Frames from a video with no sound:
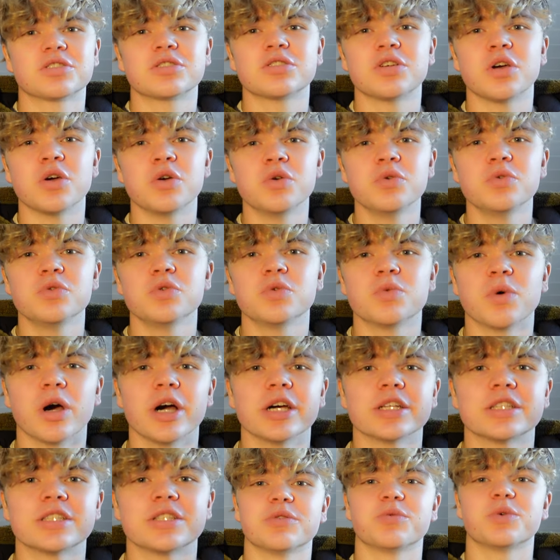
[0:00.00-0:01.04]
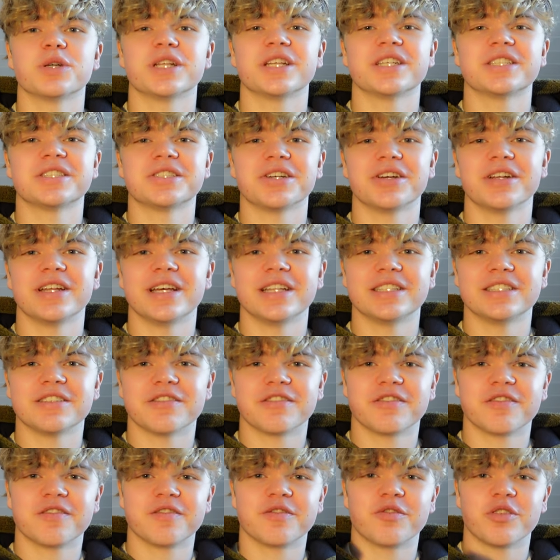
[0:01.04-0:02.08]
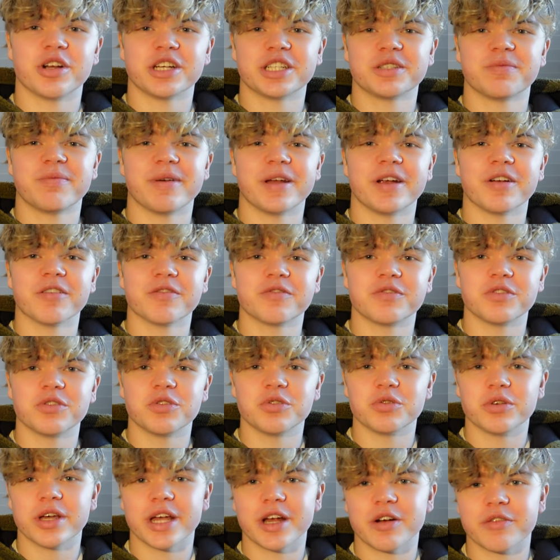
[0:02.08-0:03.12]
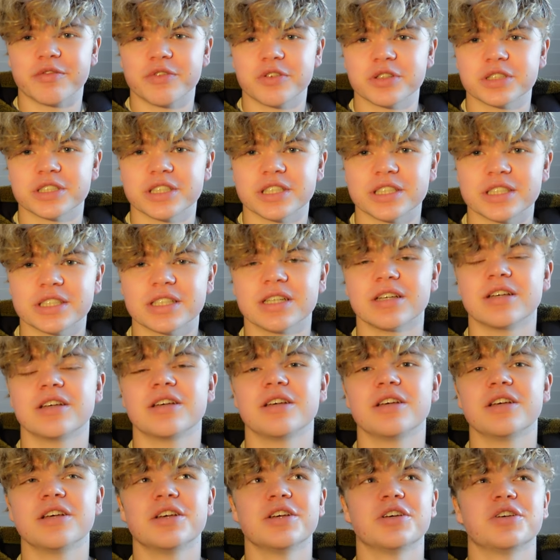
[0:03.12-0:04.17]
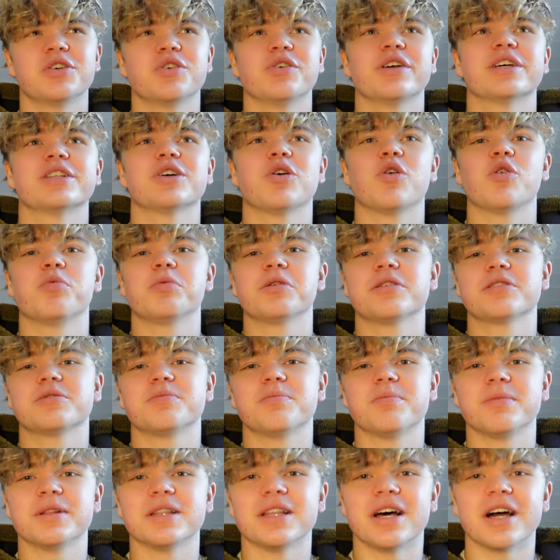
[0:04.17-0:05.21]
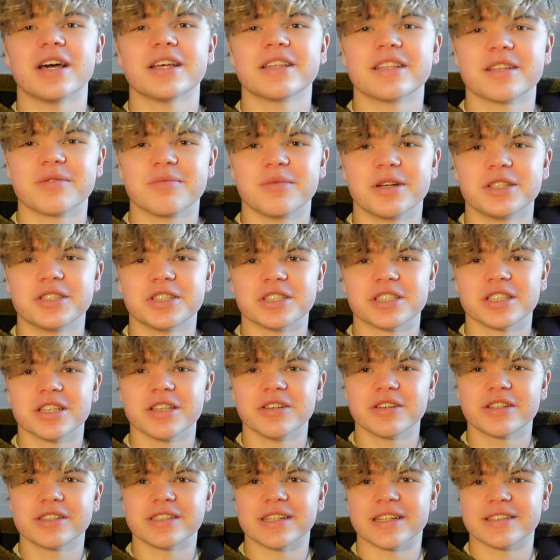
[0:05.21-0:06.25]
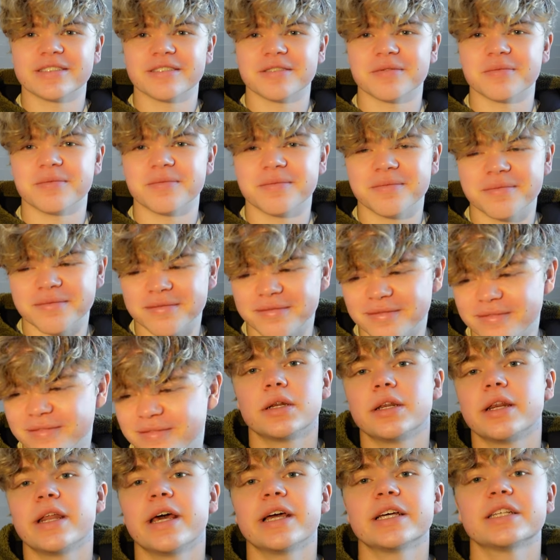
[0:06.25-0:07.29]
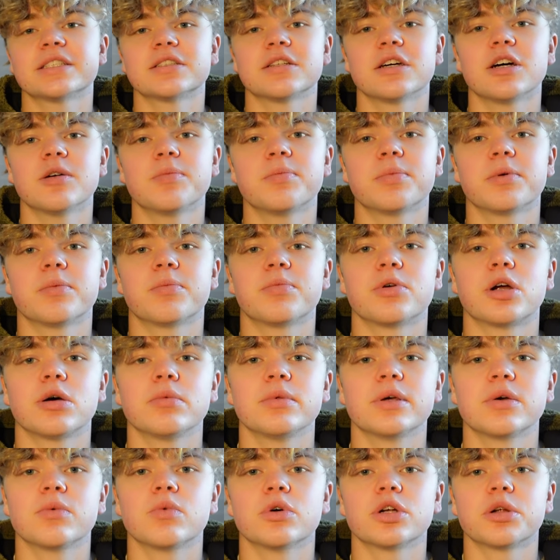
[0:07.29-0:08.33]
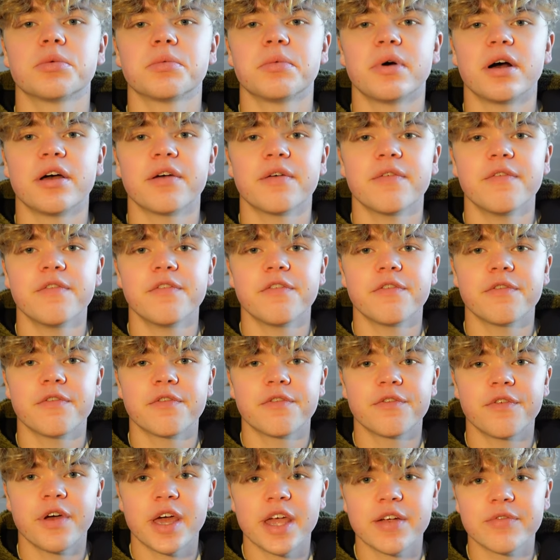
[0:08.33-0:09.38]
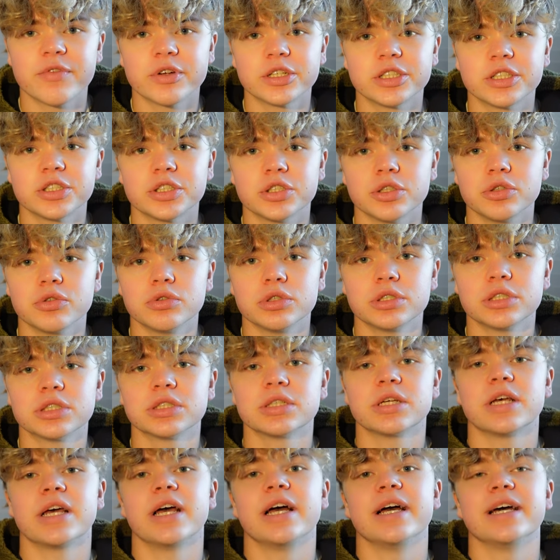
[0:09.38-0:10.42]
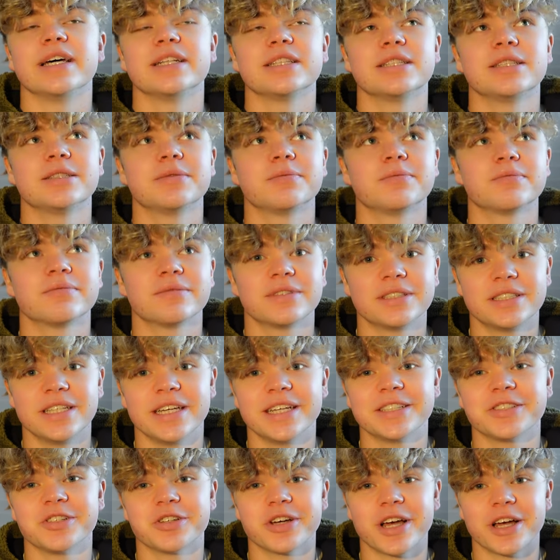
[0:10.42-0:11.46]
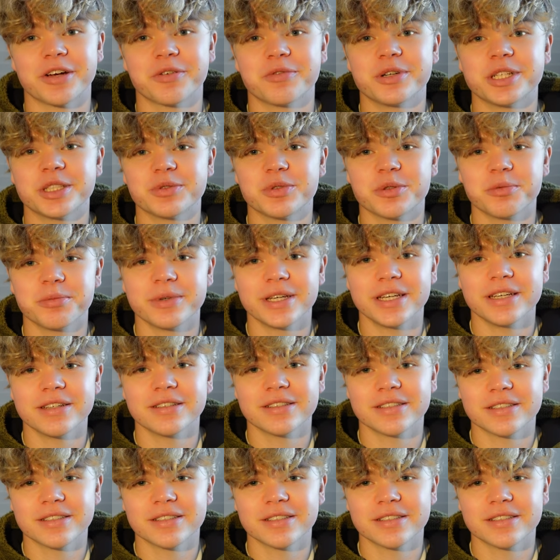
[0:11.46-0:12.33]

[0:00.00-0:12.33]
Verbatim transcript: too white. When the sun hits a fresh pair of new Air Forces, you get almost blinded by just looking at them. Next up, probably one of my favorite shoes and TikTok agrees with me,